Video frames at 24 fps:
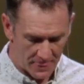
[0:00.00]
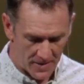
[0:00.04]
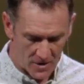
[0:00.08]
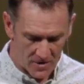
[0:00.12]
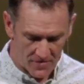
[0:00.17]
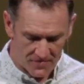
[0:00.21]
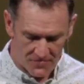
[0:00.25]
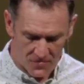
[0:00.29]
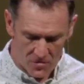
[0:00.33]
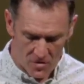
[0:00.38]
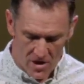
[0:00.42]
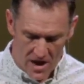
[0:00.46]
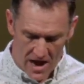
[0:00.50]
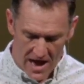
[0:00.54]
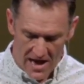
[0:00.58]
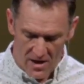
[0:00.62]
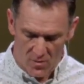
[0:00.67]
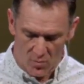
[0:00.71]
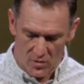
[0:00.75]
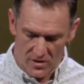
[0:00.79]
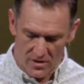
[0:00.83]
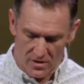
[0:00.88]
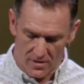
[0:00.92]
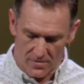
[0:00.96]
Therefore,
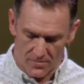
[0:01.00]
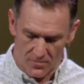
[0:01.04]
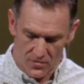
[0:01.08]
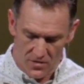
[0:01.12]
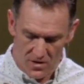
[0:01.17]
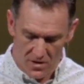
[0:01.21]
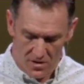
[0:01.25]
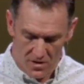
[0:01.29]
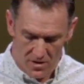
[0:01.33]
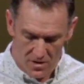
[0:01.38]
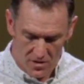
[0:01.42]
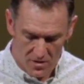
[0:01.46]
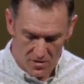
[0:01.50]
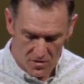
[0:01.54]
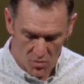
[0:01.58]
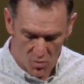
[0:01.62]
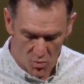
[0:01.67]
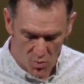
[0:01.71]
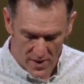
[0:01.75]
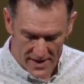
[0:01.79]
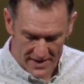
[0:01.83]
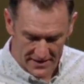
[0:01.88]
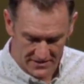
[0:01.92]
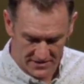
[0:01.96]
I will
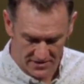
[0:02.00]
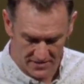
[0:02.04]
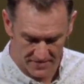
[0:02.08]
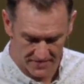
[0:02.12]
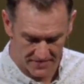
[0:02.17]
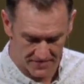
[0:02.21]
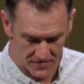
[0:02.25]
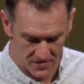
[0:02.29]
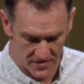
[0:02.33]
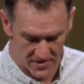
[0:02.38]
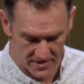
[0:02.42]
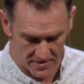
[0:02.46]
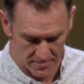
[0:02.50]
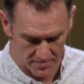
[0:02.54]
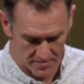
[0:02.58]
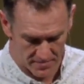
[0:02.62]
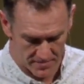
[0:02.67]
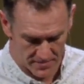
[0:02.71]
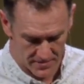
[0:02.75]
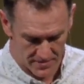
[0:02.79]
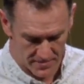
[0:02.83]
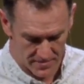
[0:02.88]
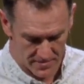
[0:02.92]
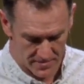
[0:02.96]
wait for him.